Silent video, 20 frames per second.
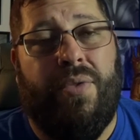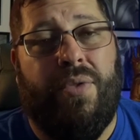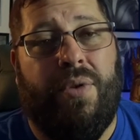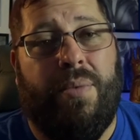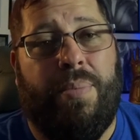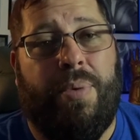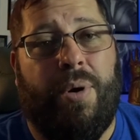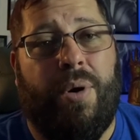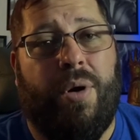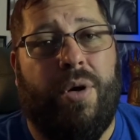the
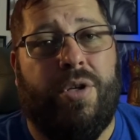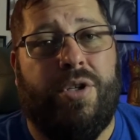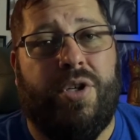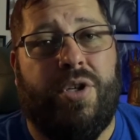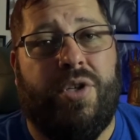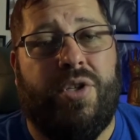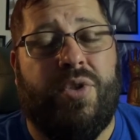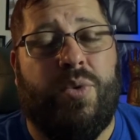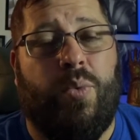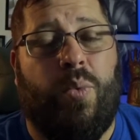
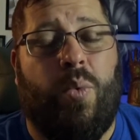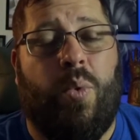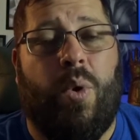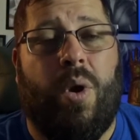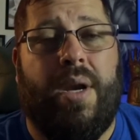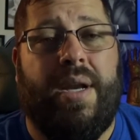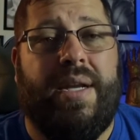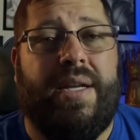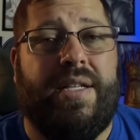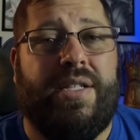Purgers
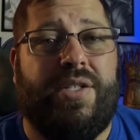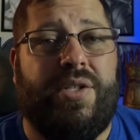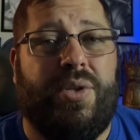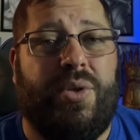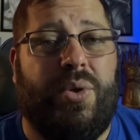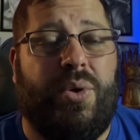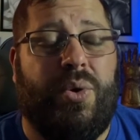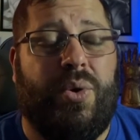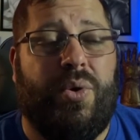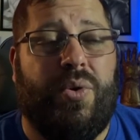wanting
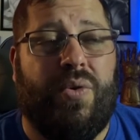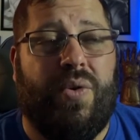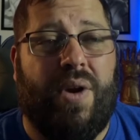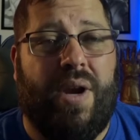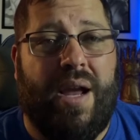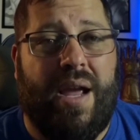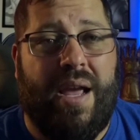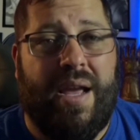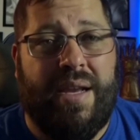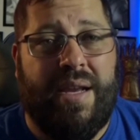to
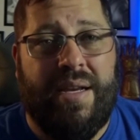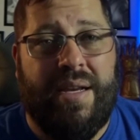create